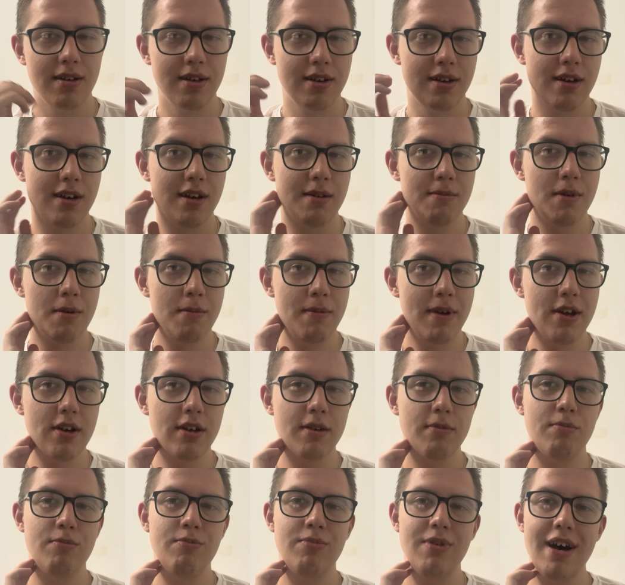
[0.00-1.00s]
my beard,
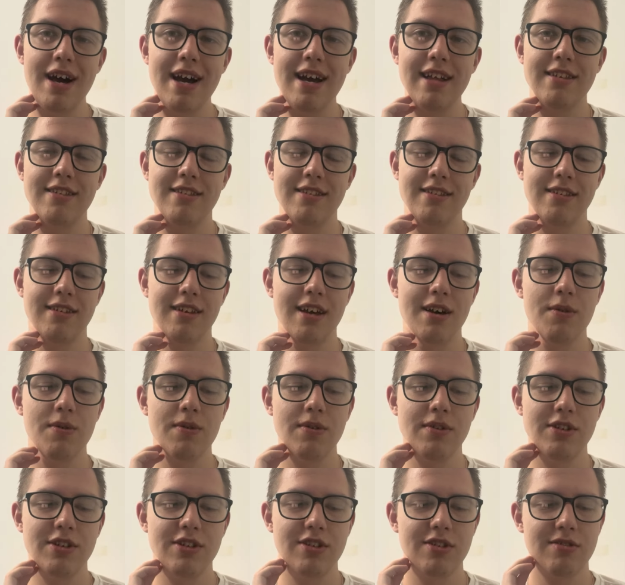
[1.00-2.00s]
but I
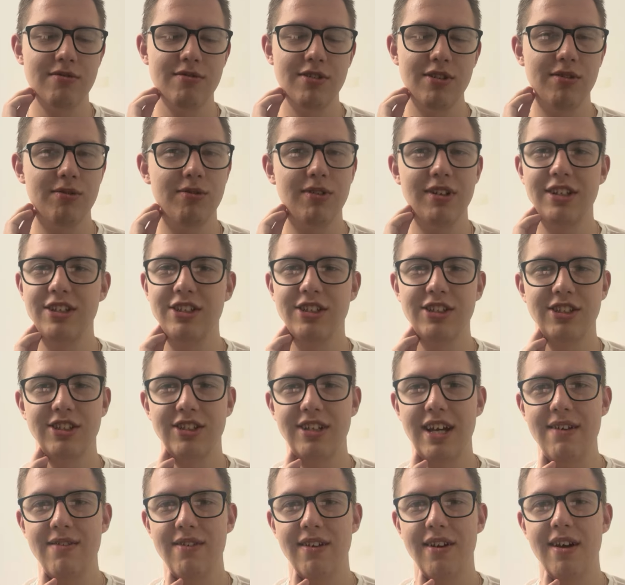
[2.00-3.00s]
would just want to just
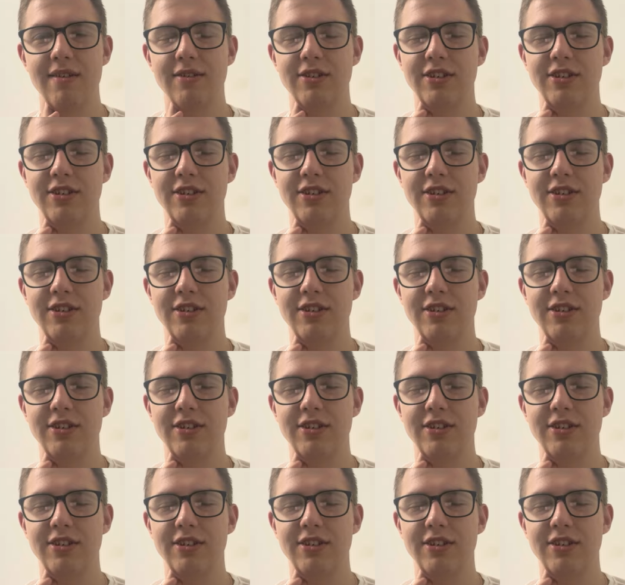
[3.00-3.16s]
shave it off,